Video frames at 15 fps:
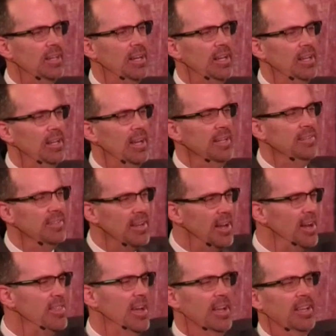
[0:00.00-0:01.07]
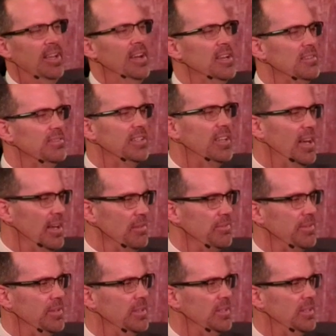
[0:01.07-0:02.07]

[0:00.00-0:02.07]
I, I deny that kind of a life.